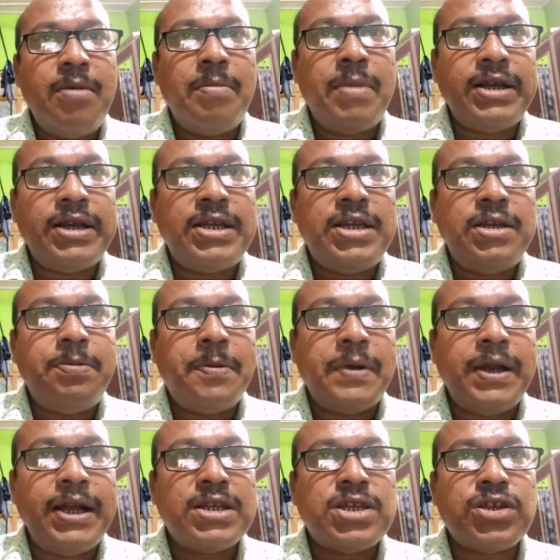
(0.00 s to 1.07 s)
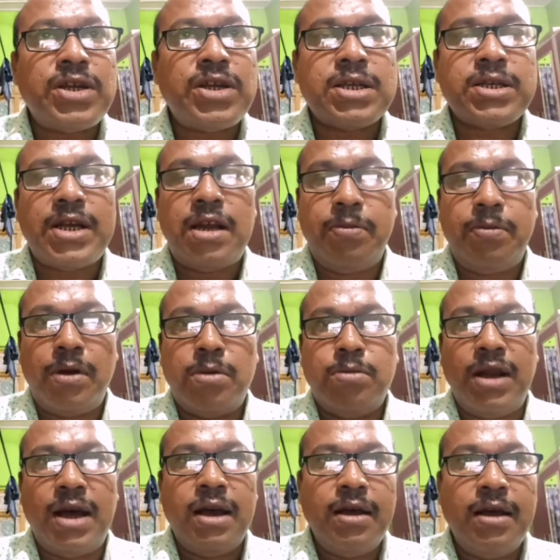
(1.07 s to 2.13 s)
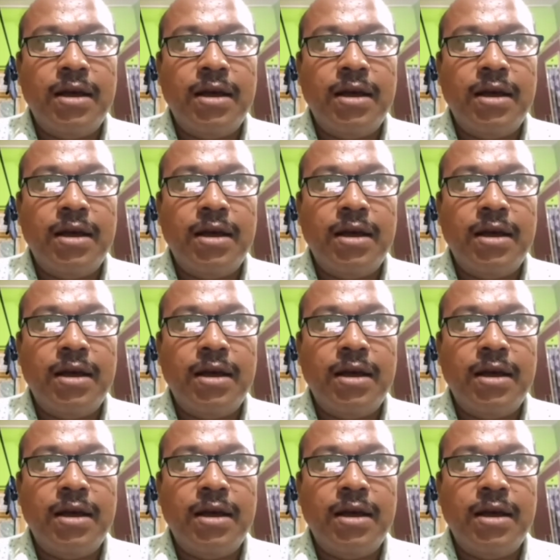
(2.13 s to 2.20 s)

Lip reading: but different structural formula,